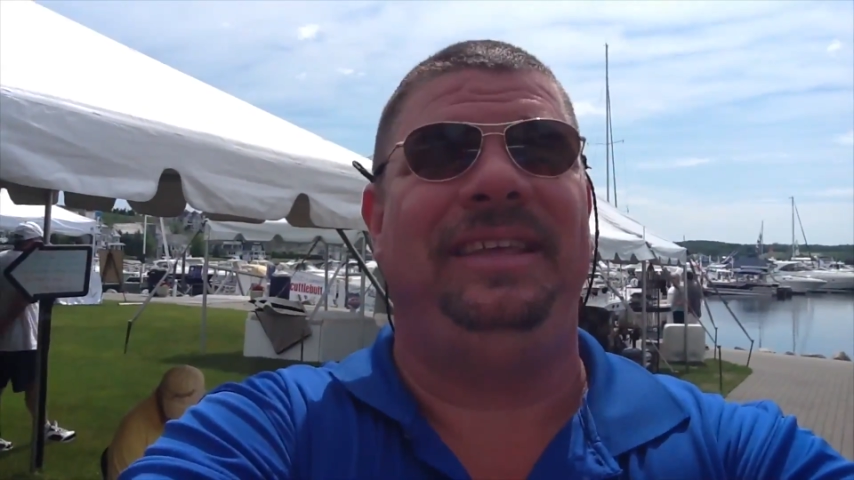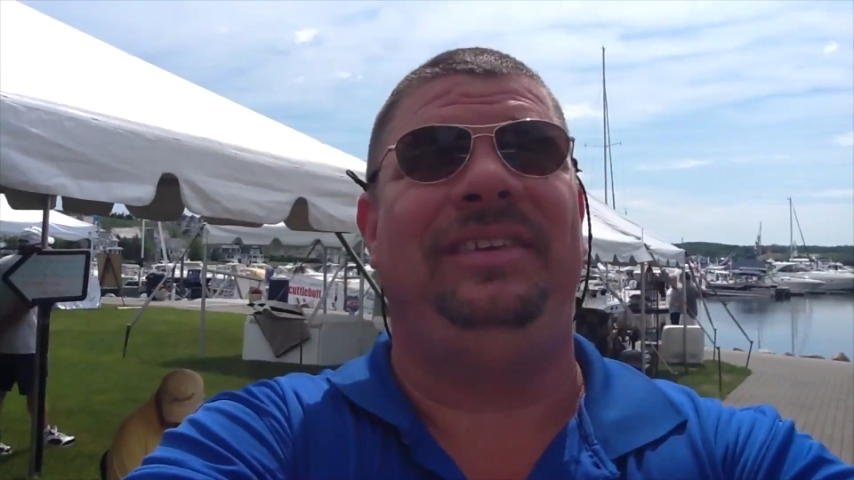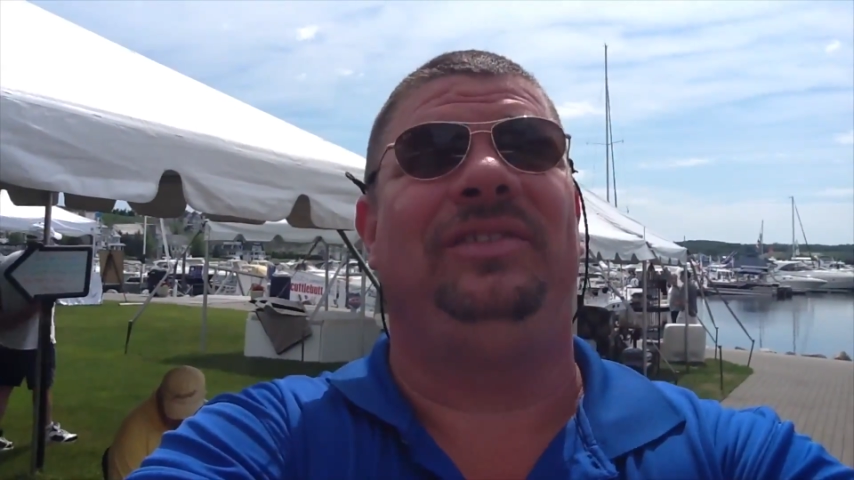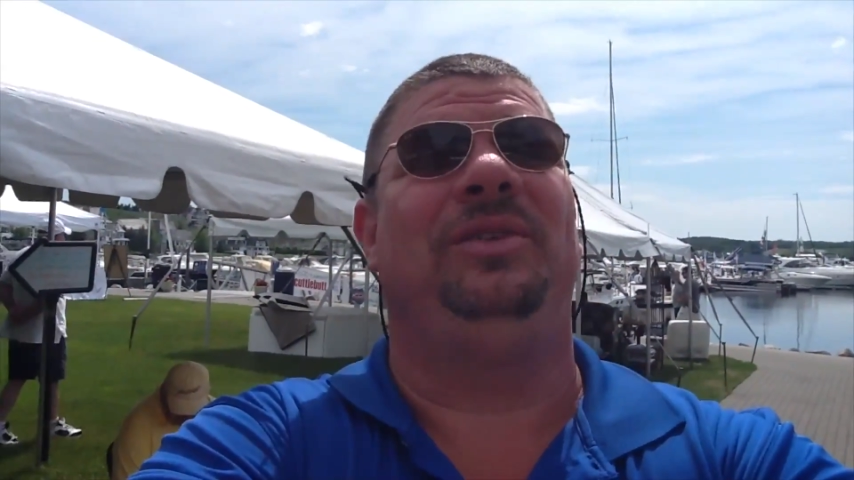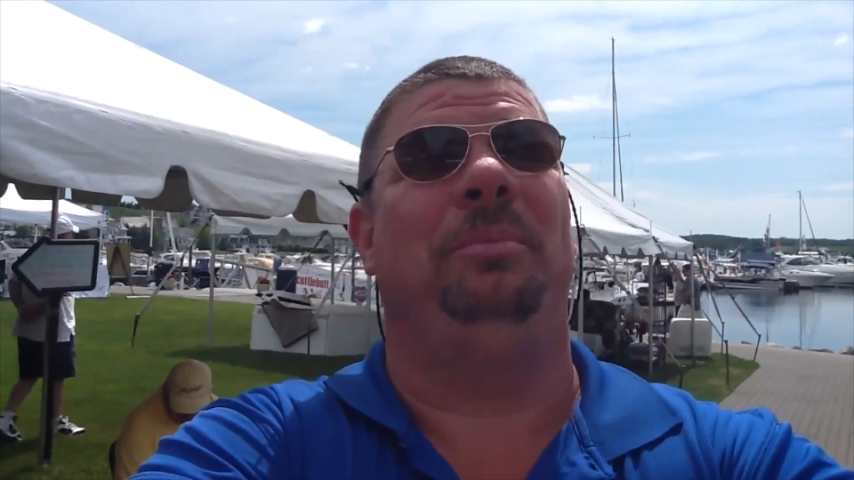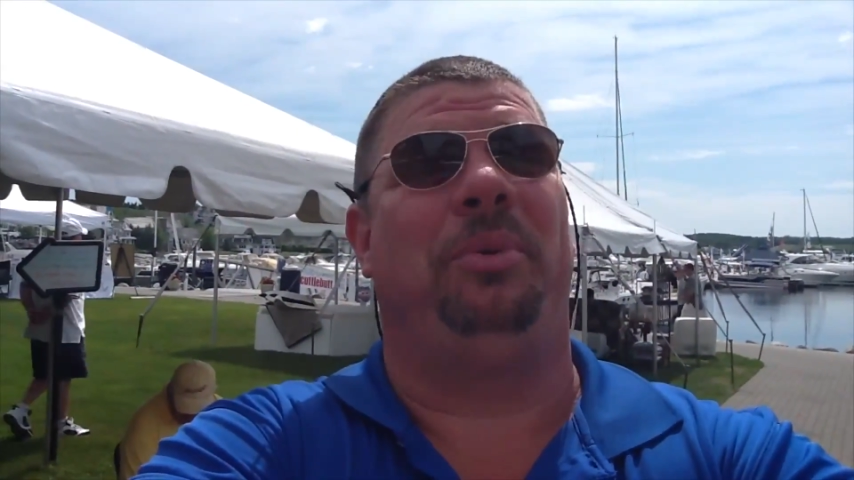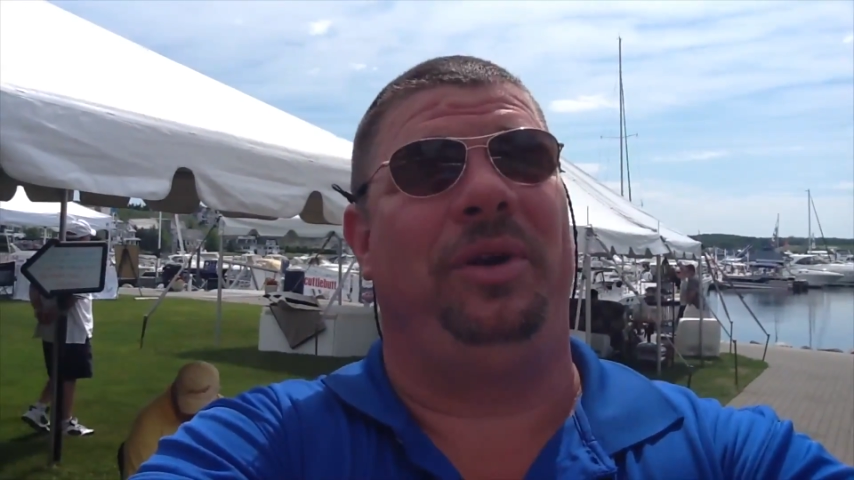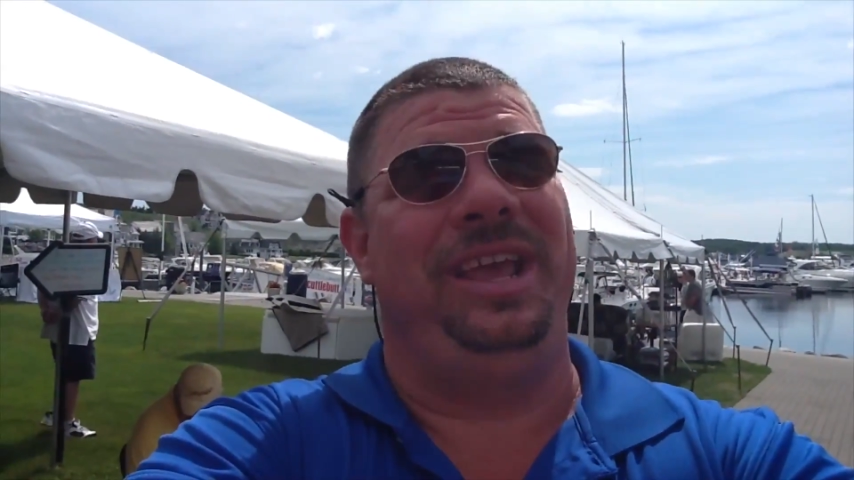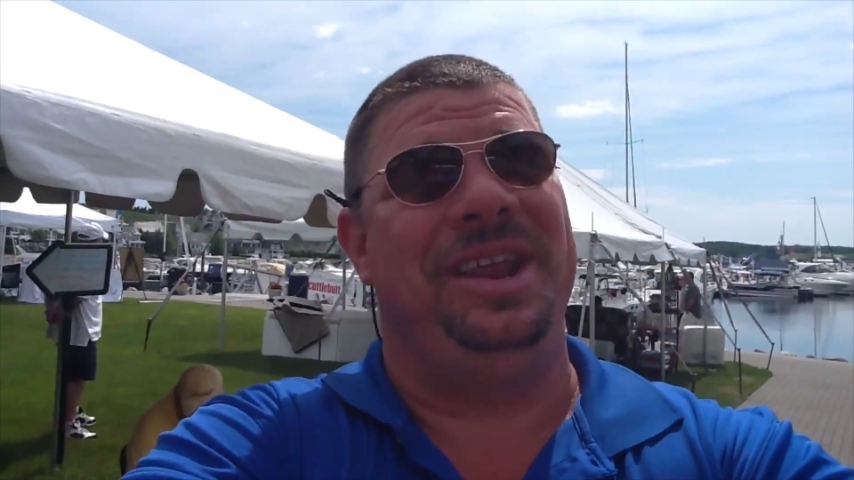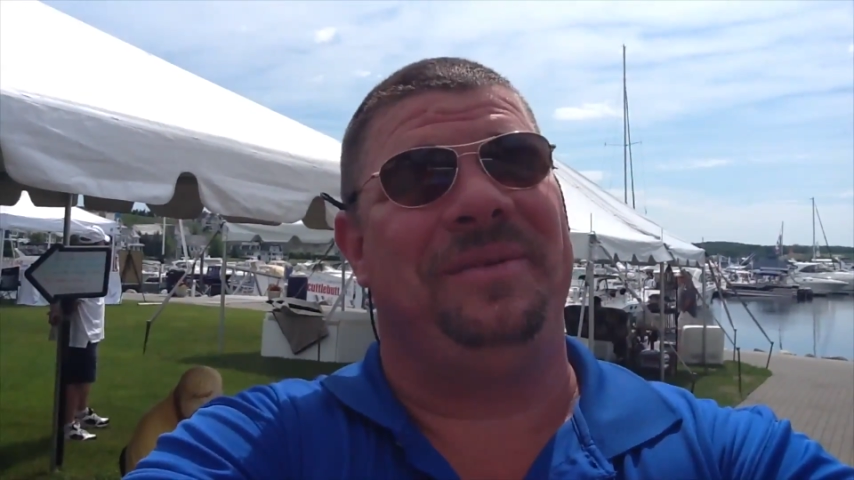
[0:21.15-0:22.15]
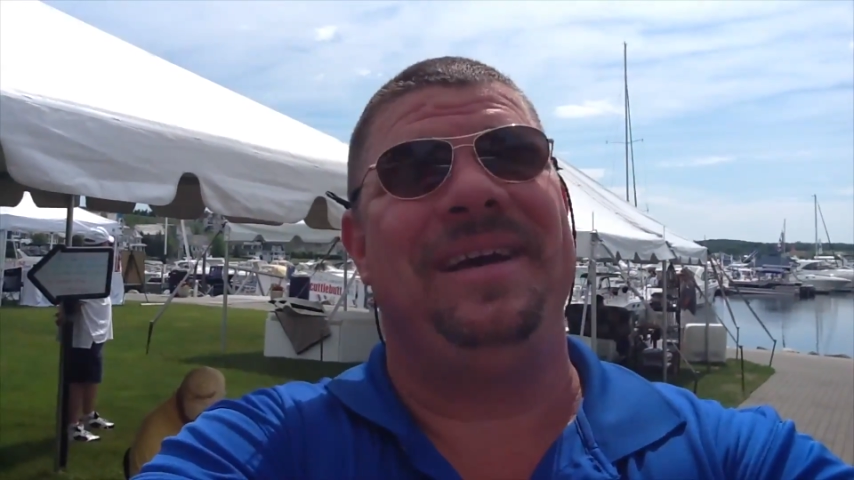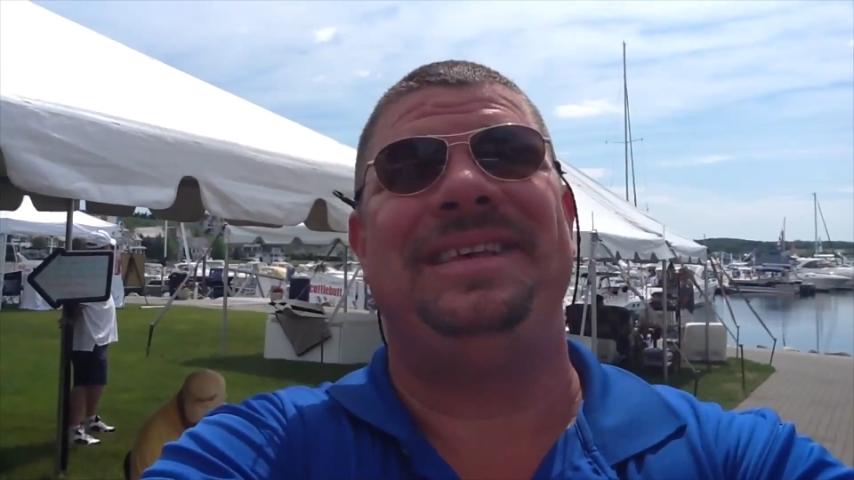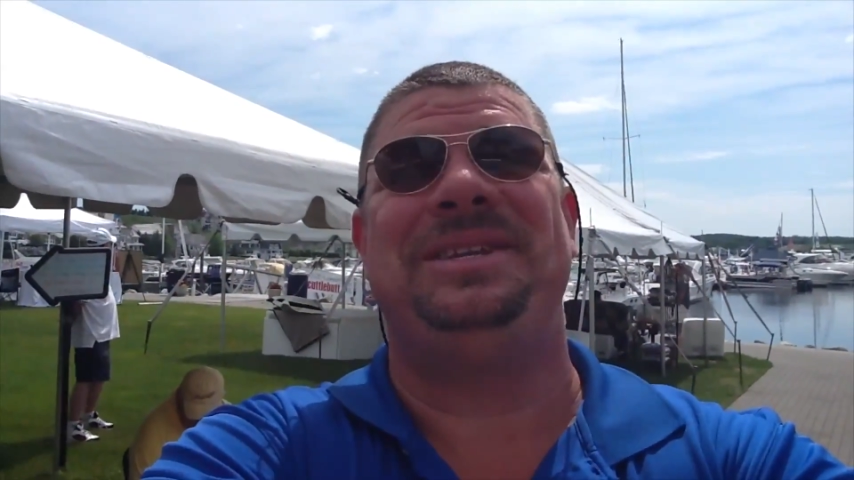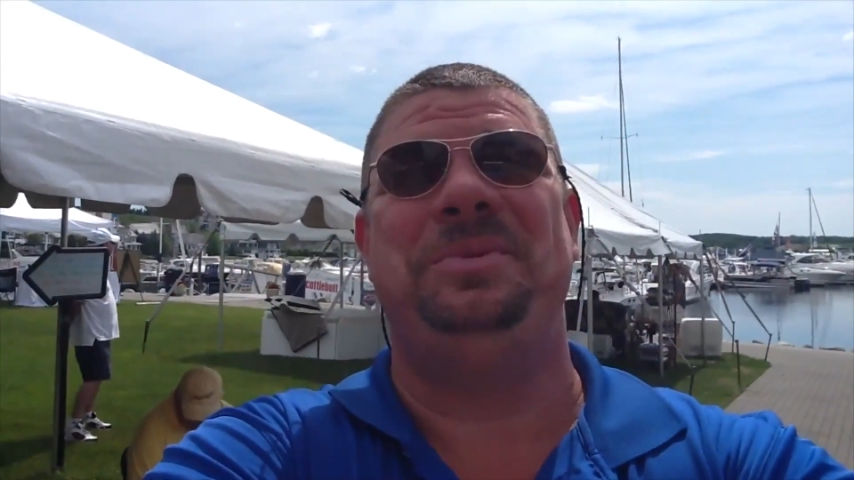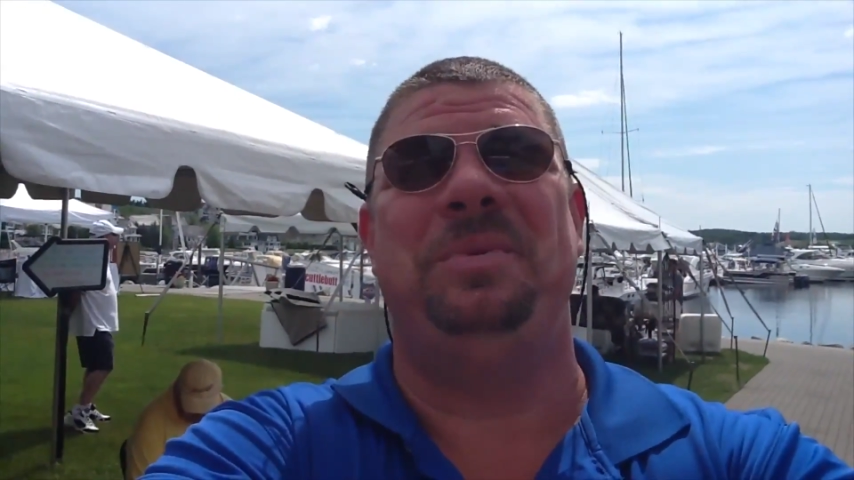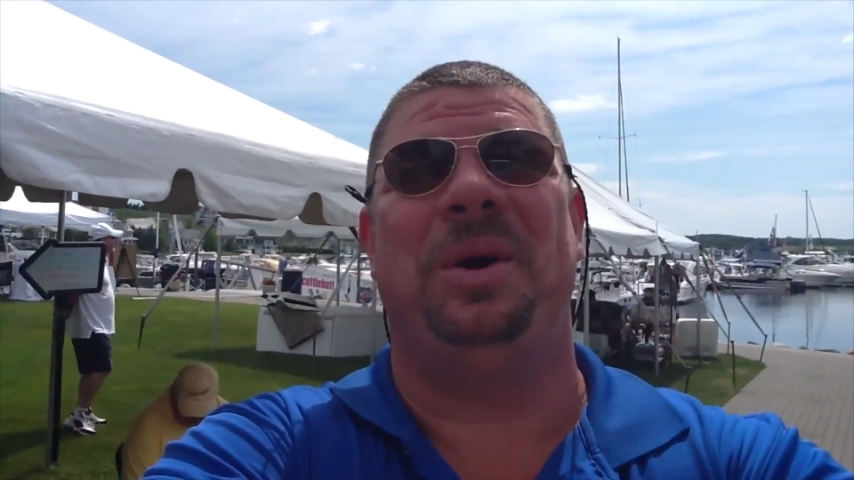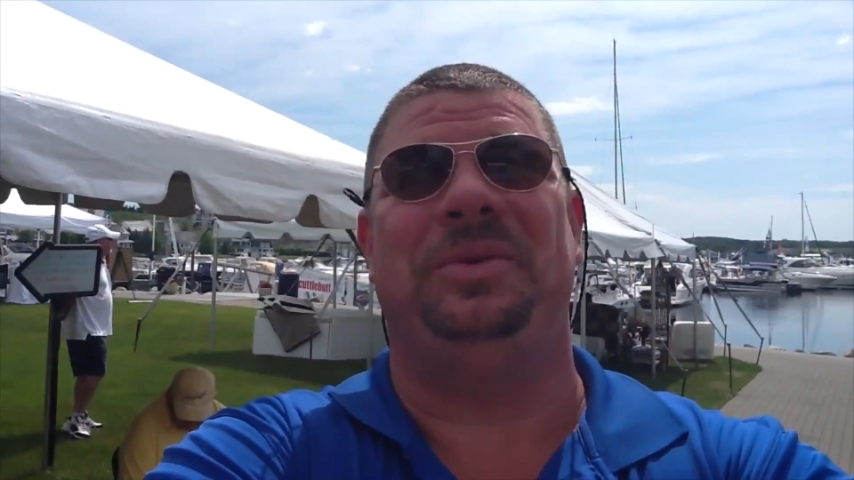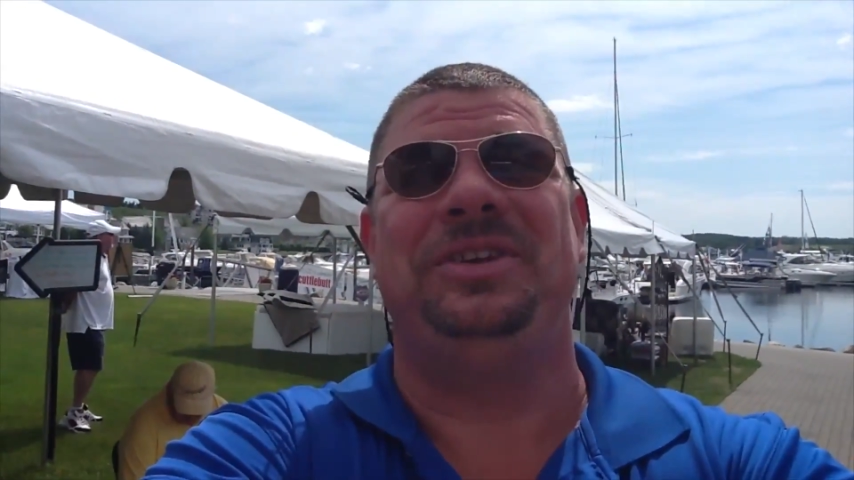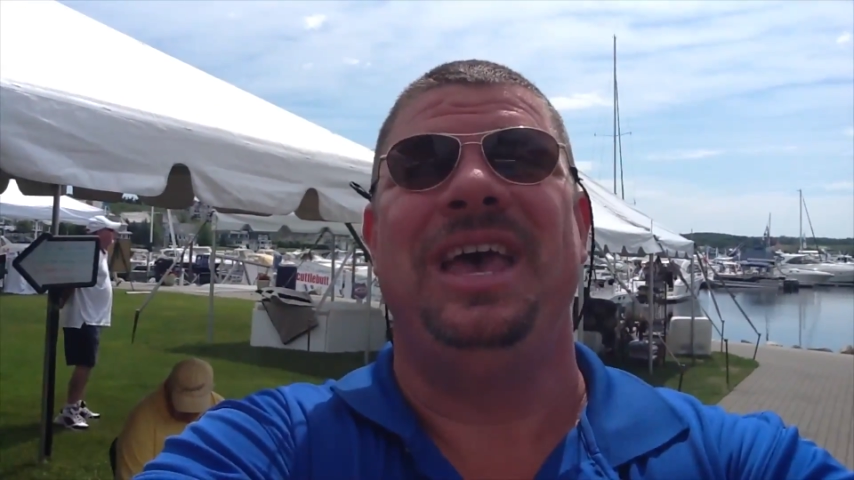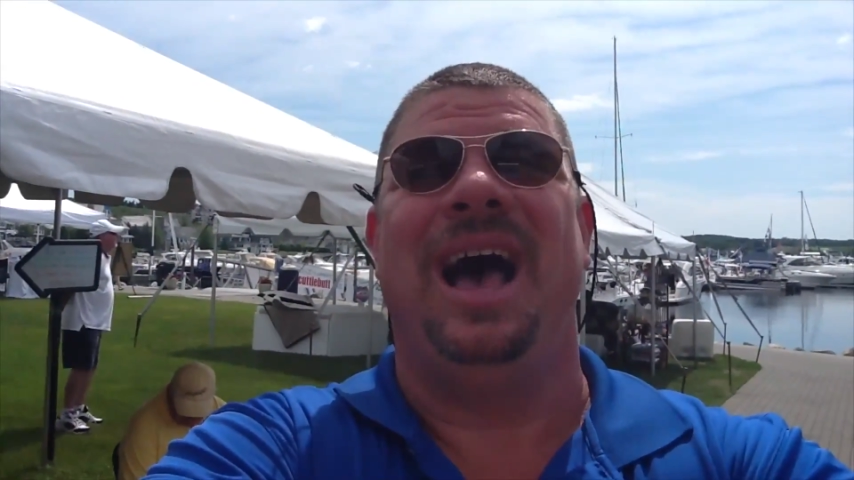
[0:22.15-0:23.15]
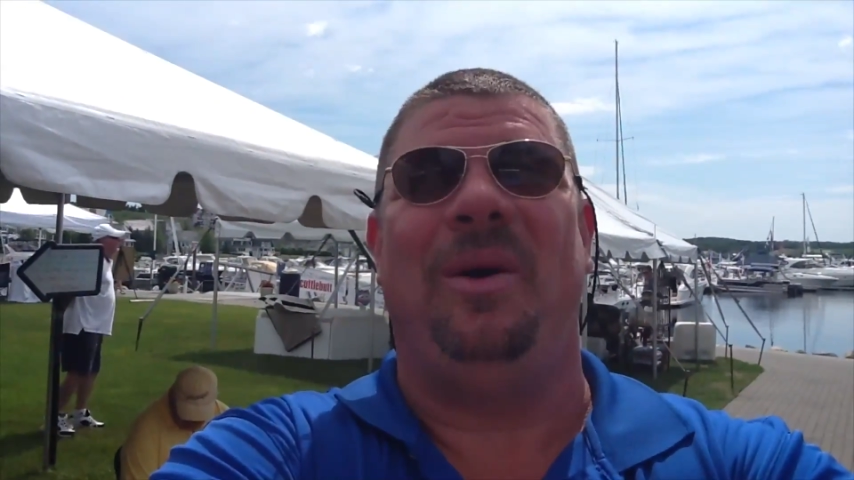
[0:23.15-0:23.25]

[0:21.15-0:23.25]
These are some pretty interesting boats.